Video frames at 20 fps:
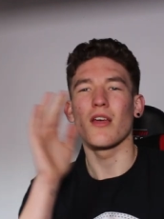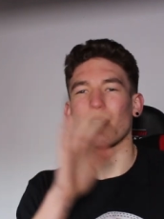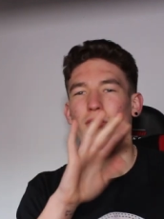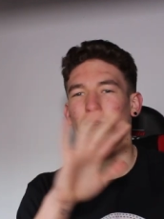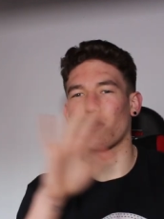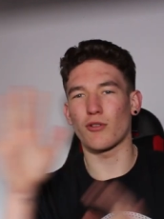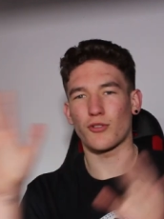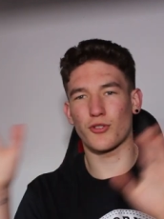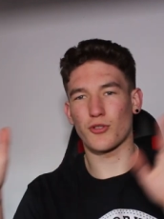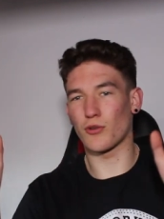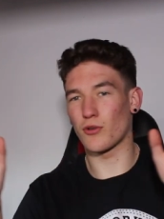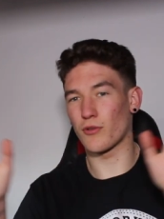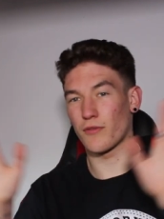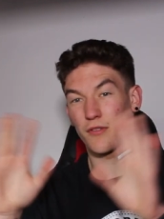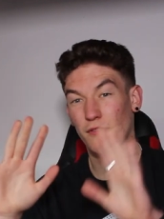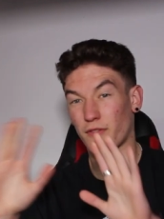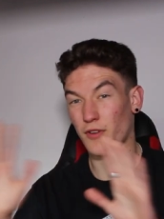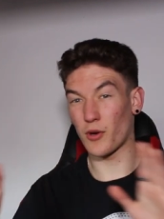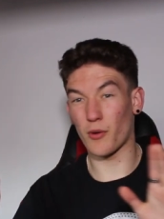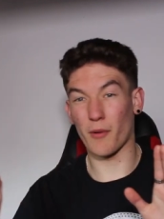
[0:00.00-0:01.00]
Not sure if
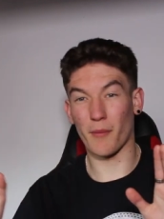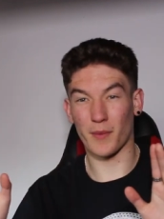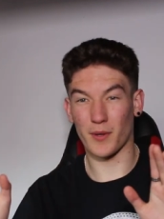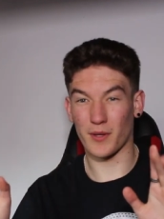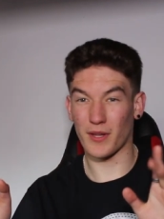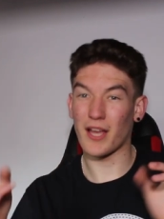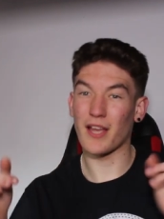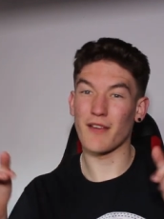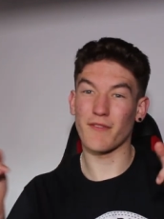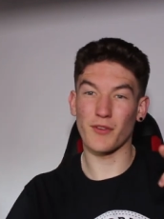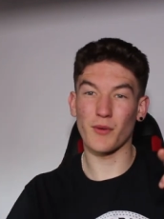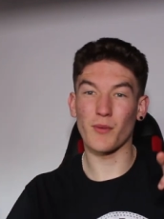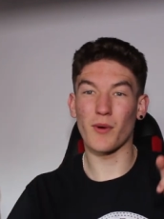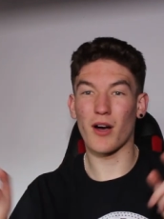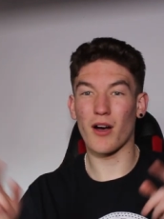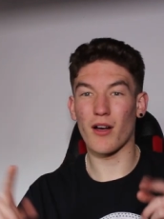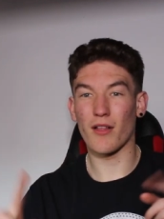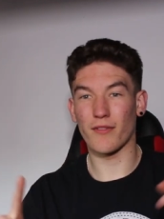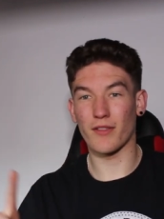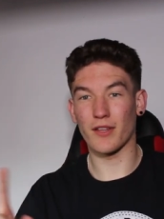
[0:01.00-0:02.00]
you're following me on that. If you
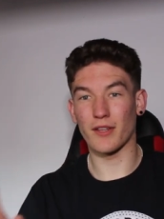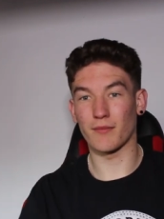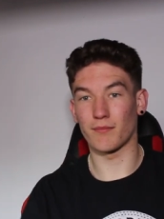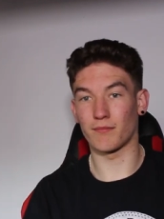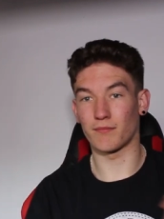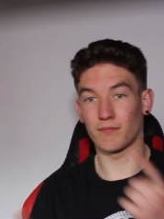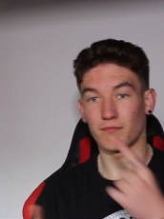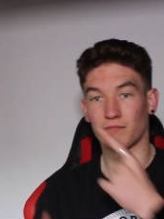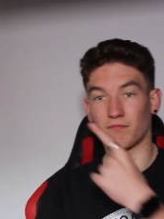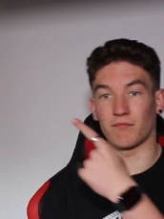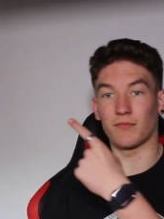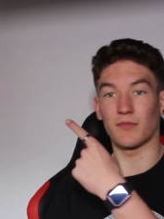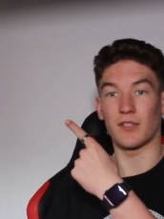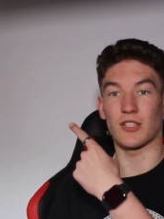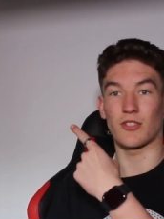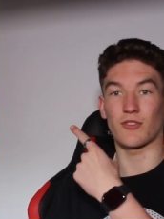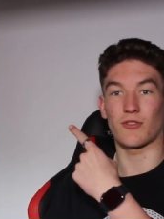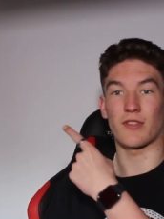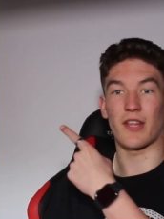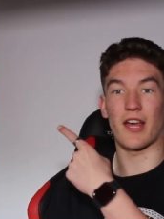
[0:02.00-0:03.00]
are, then
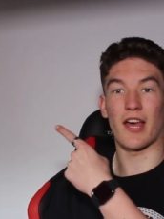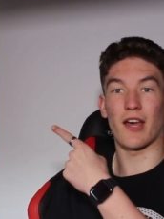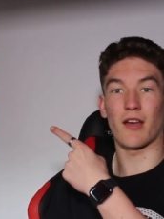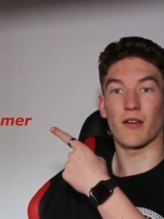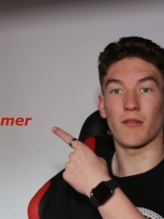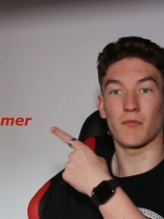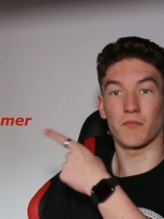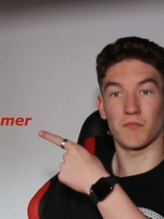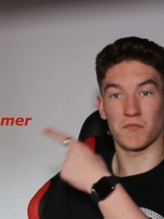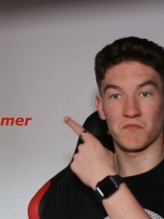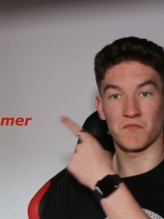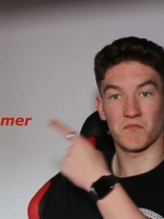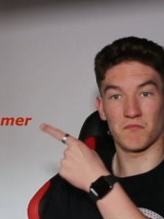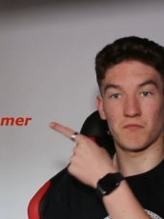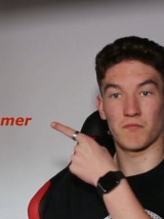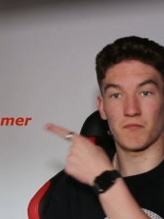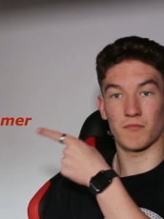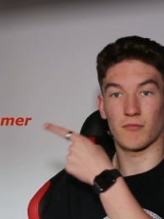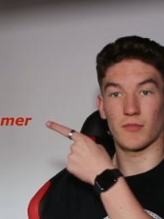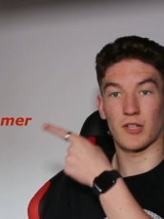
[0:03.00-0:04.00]
it's there.
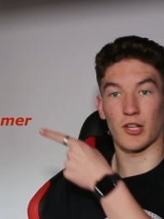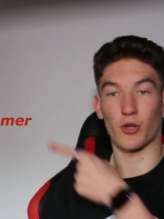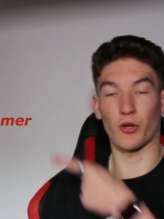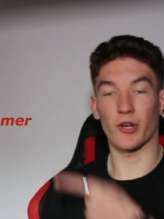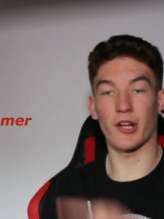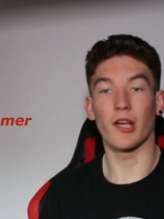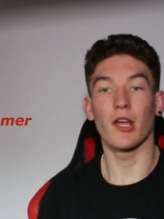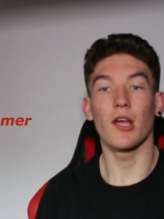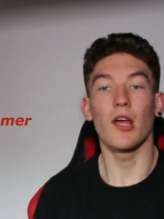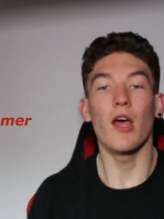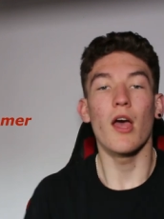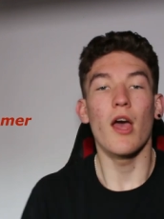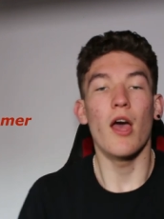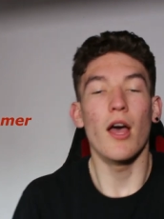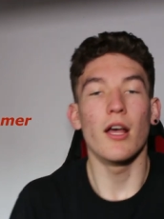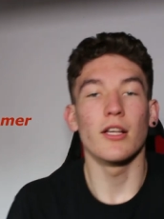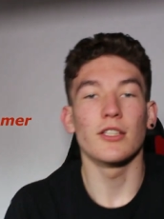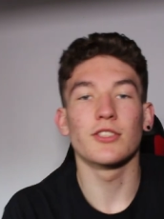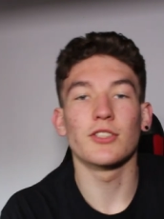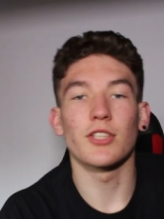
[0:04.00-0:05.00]
Click on it.
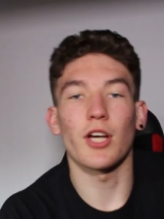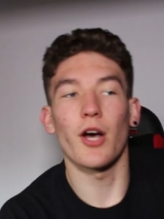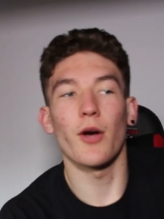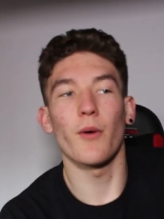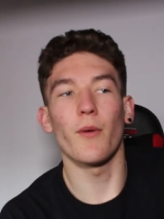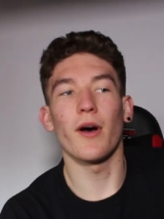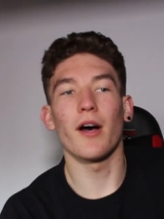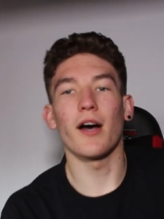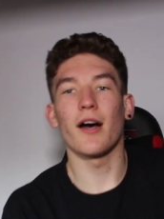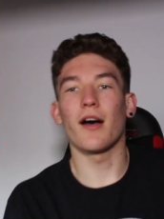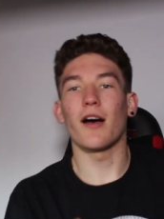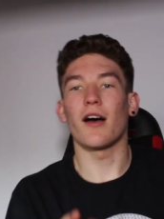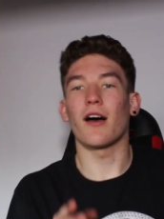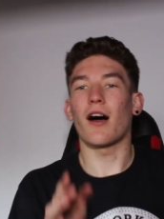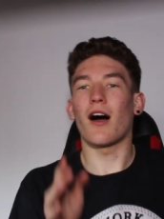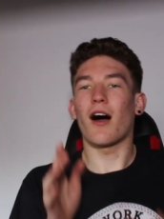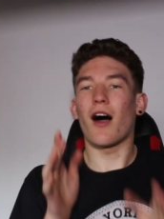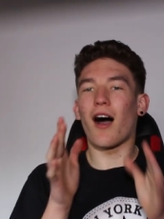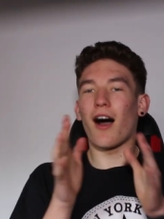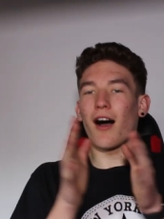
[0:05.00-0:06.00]
So, uh,
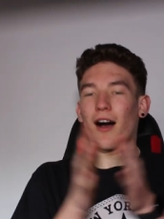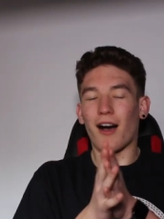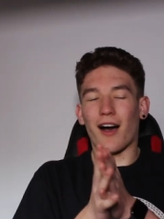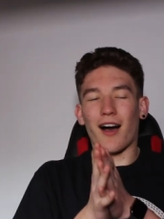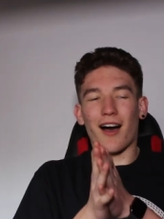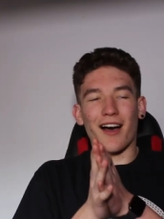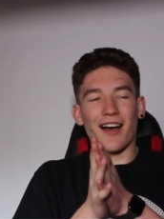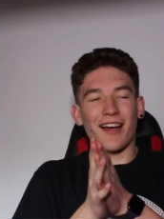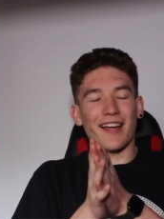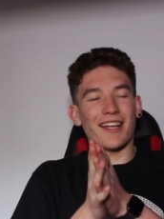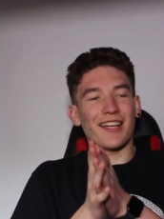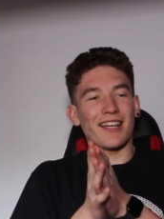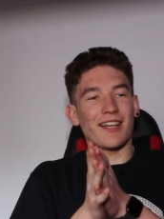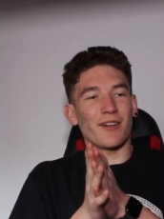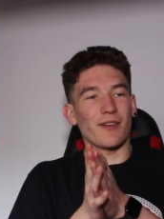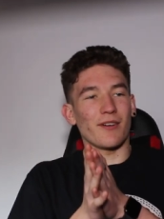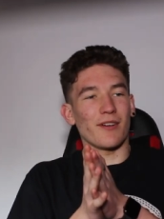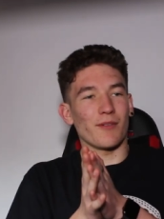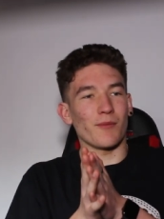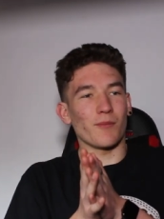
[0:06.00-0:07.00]

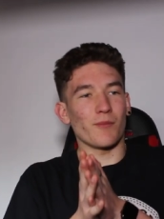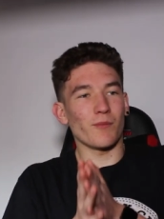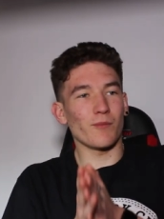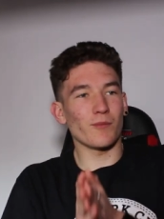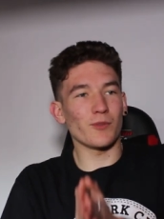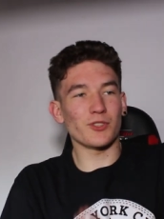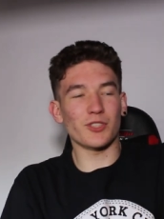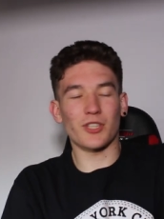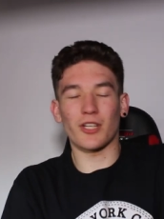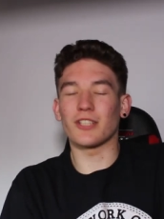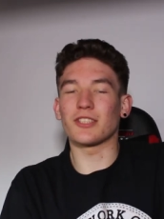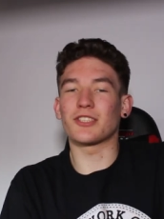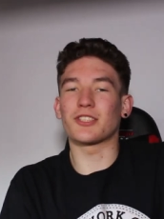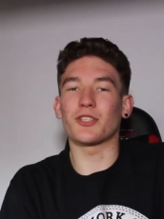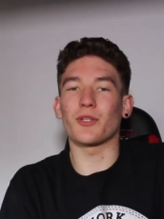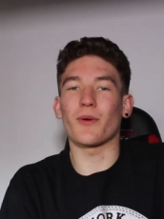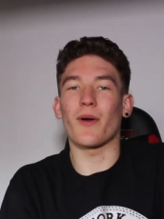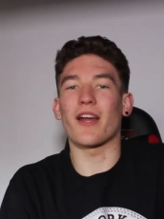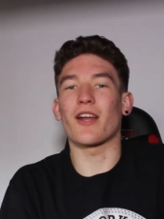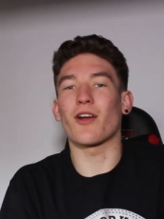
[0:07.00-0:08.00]
I was going to
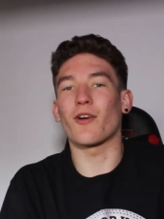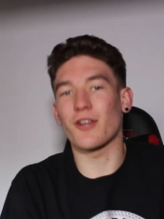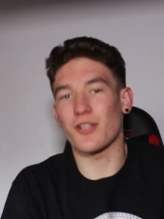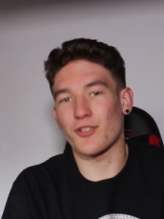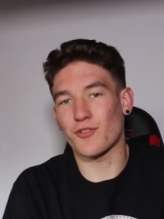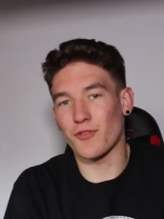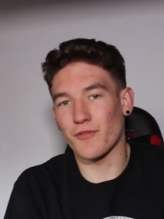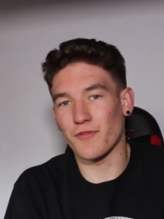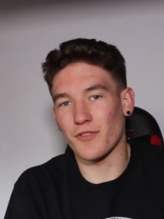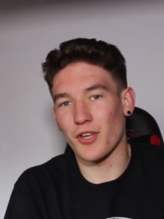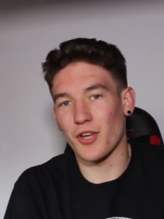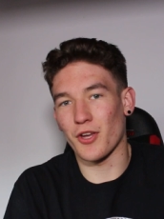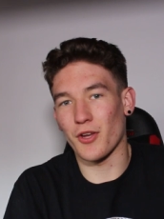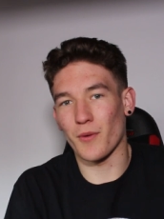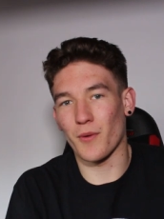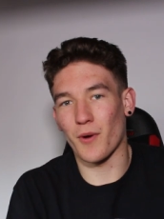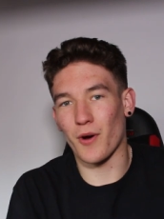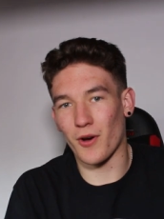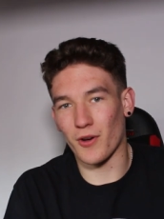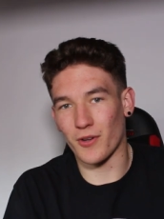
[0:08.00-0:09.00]
do an honest
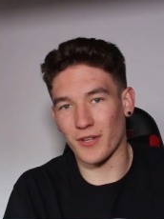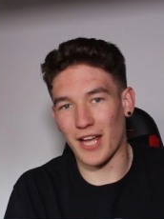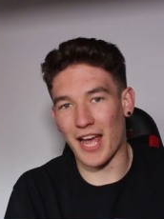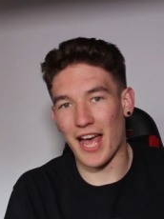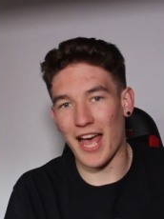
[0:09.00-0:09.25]
review on